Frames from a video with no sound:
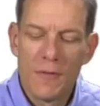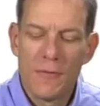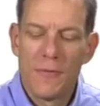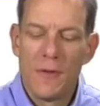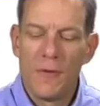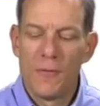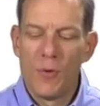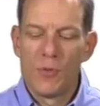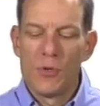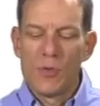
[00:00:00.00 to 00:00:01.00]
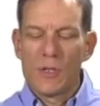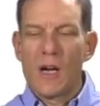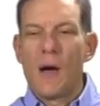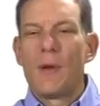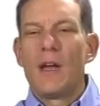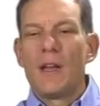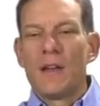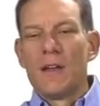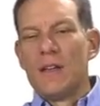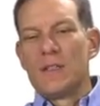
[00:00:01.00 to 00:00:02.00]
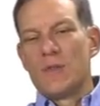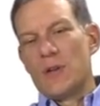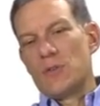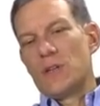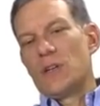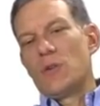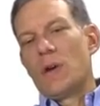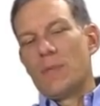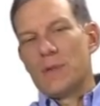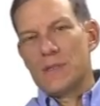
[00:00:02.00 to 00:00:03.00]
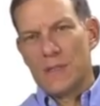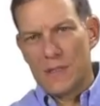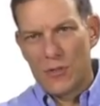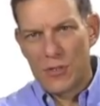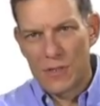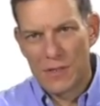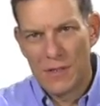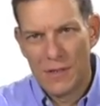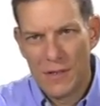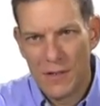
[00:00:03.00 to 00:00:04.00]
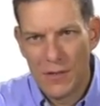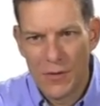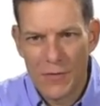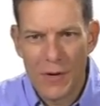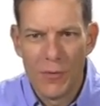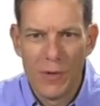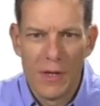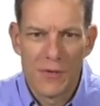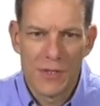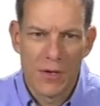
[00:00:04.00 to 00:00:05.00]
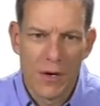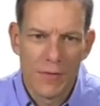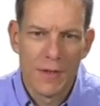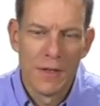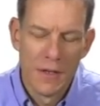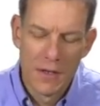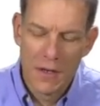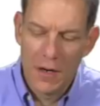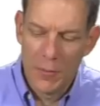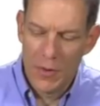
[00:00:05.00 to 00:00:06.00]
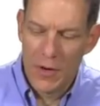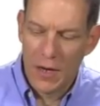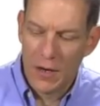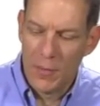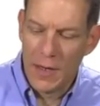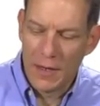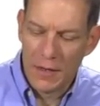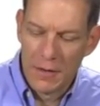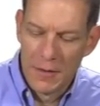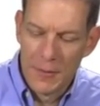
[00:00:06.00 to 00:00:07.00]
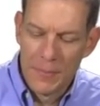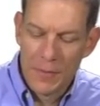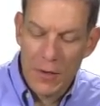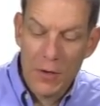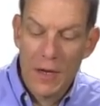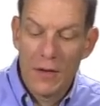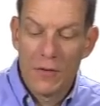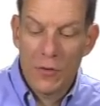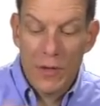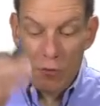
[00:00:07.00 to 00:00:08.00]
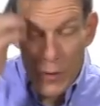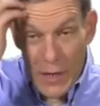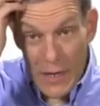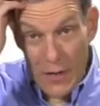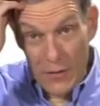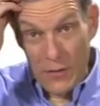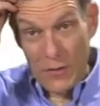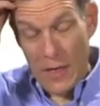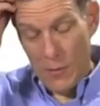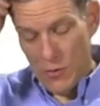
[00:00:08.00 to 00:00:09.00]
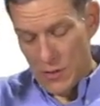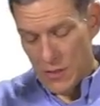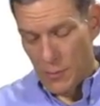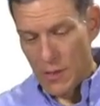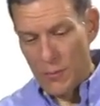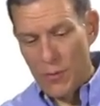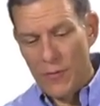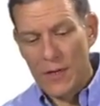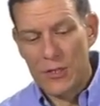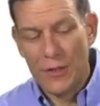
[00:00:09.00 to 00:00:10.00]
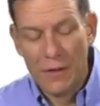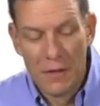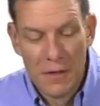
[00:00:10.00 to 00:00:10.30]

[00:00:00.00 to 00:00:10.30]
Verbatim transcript: if, if firm two is accommodating, is eventually going to go out of business. They're just, they, you know, they've got really lousy coffee. Um, they're not going to make it. Okay, so let's try and analyze this game using subgame perfection.